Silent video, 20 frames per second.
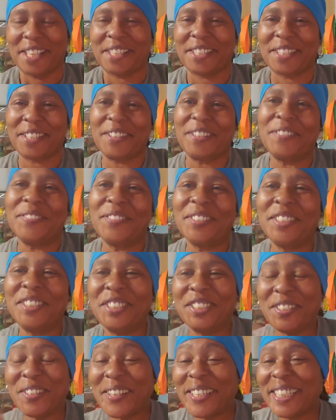So if you
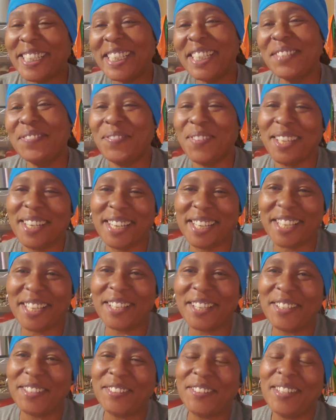enjoyed this
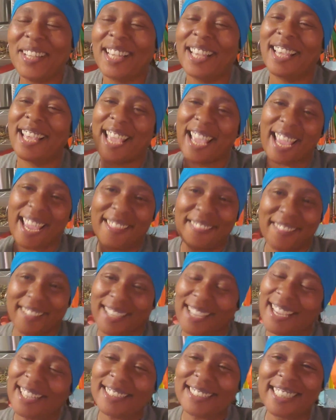video and the
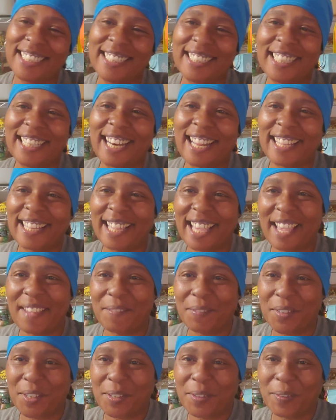content that I
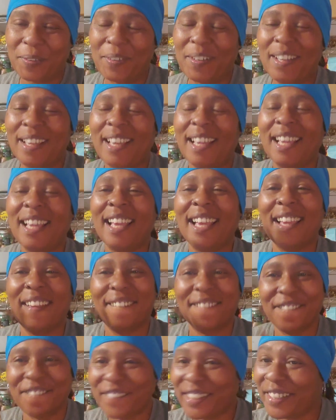gave you,
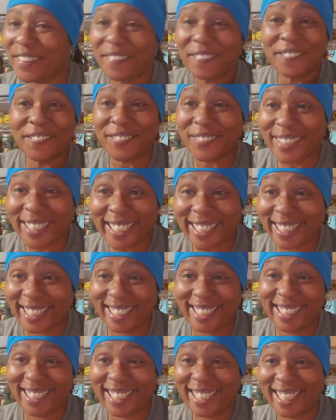feel free
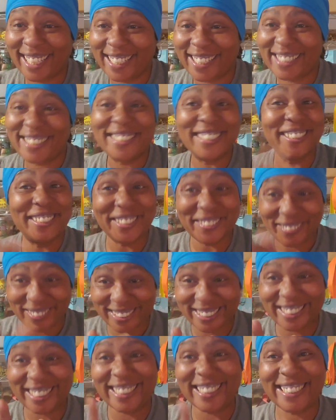to do
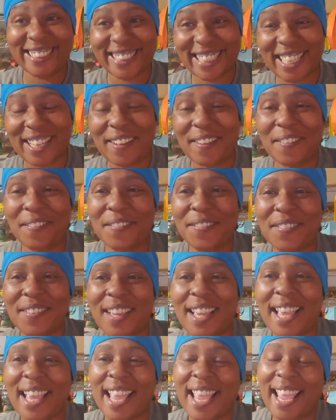it yourself.
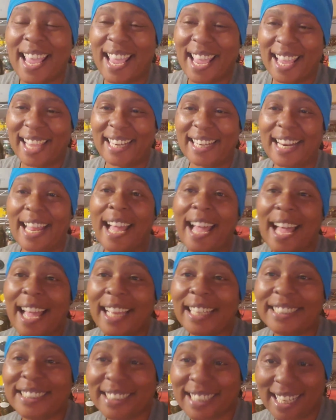And
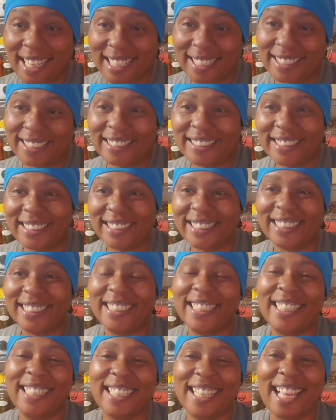I
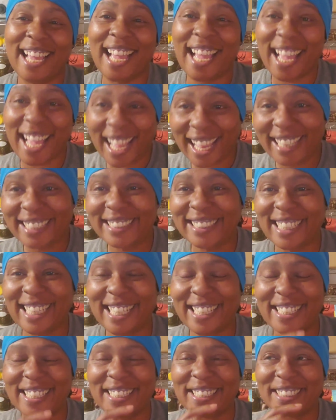challenge, I
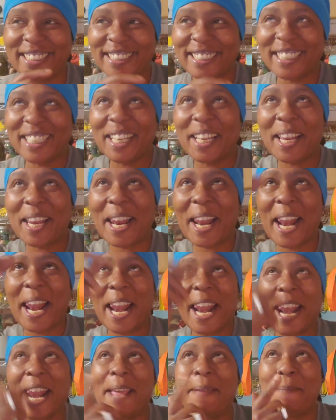challenge,
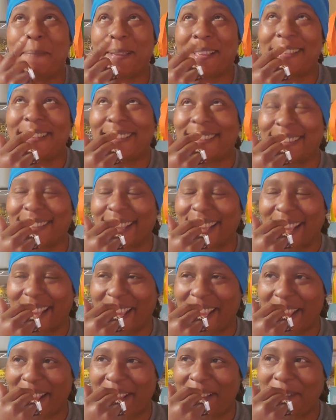let me
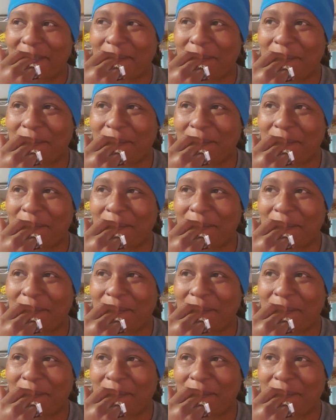see.